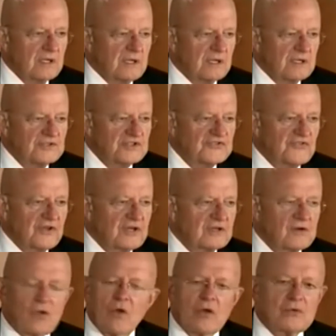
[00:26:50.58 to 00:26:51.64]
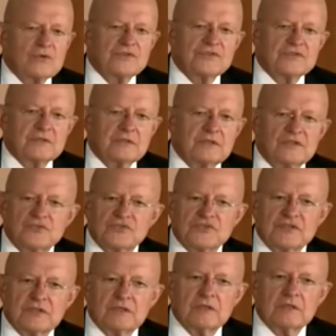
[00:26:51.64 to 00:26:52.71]
I just found it always
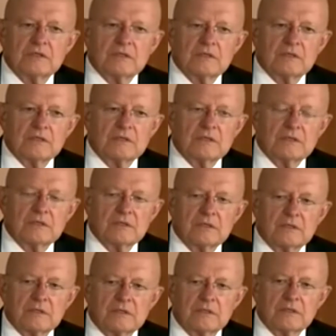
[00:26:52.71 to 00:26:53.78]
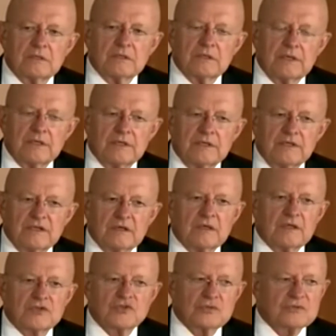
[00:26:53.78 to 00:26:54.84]
interesting and an
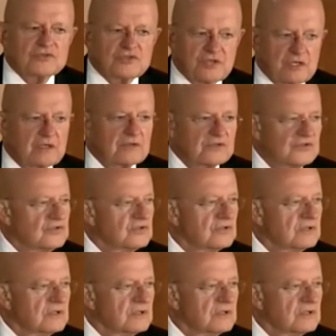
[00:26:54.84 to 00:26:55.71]
intellectual challenge,